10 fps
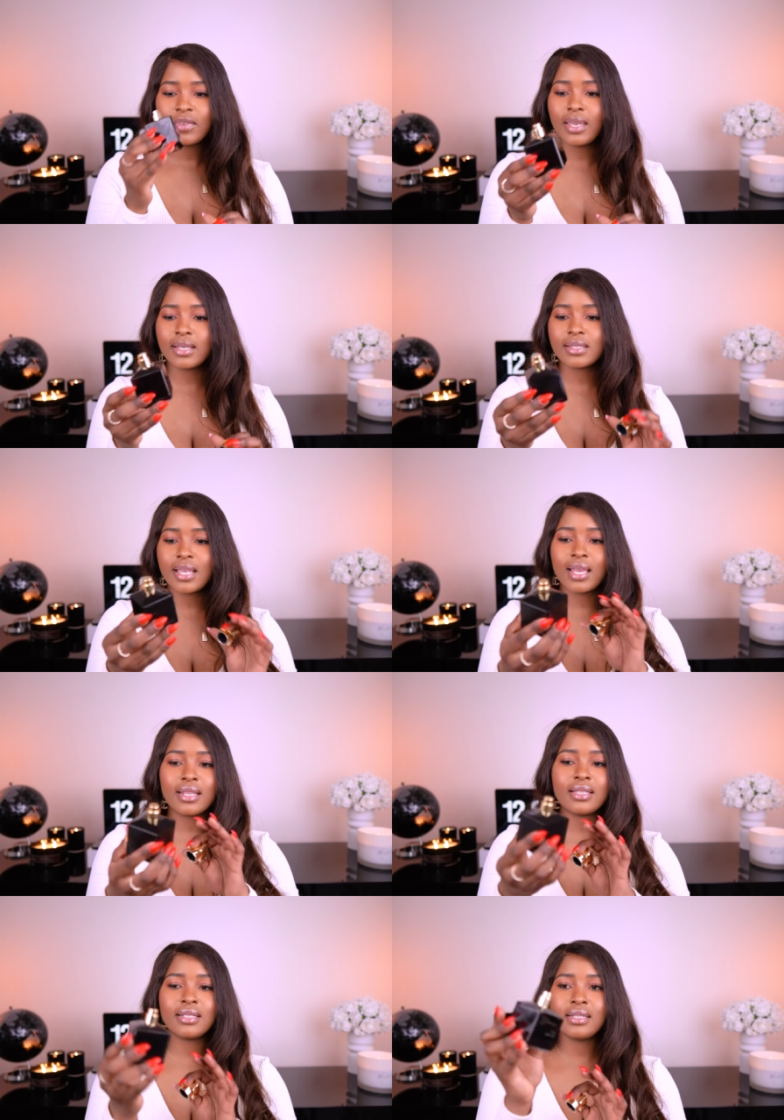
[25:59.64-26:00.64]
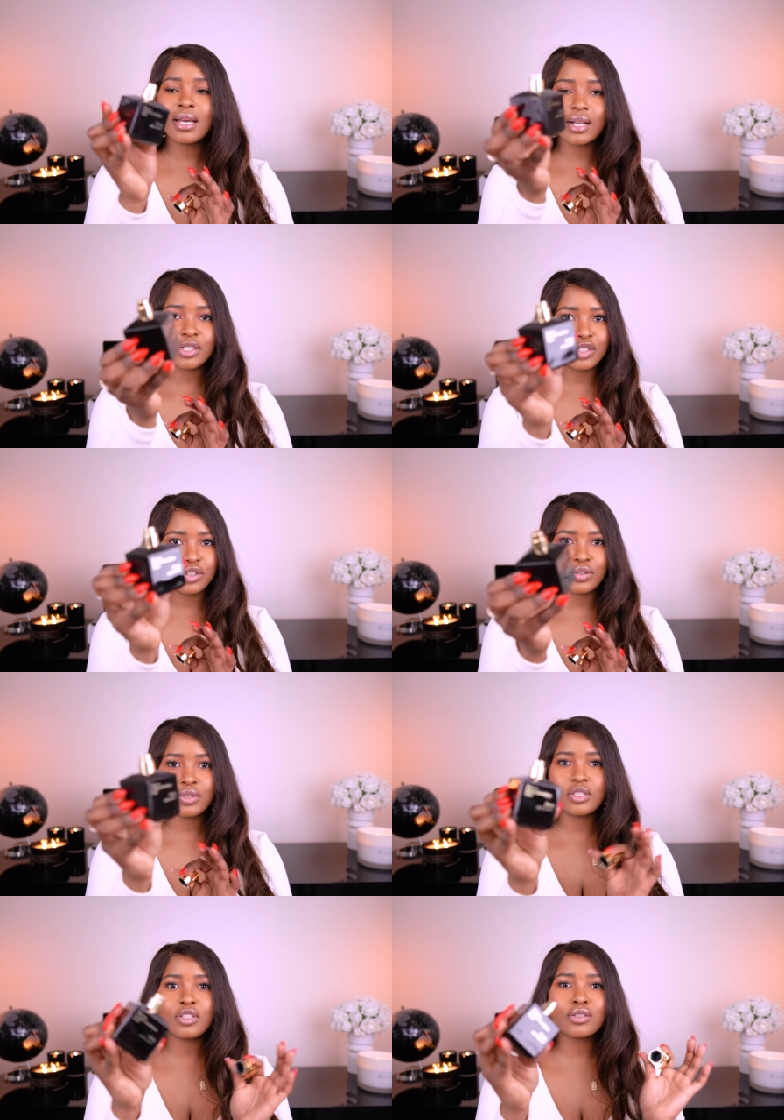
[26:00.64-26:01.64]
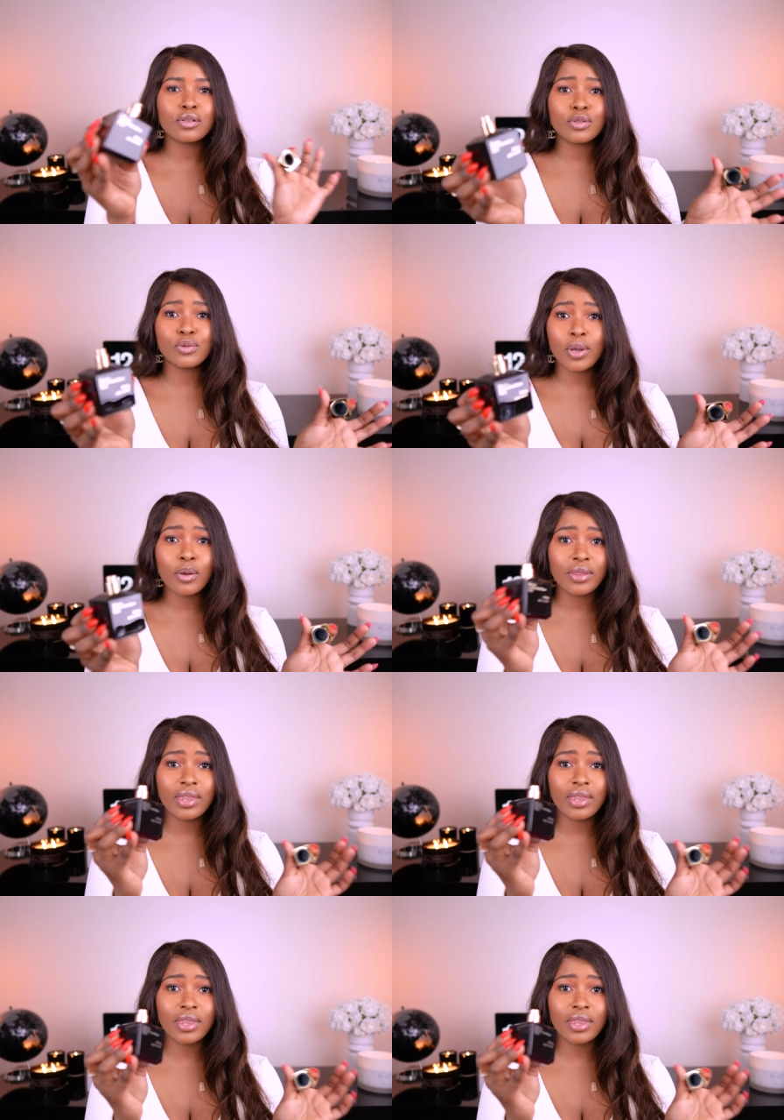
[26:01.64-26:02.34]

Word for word: Yes, and the duck juice just goes well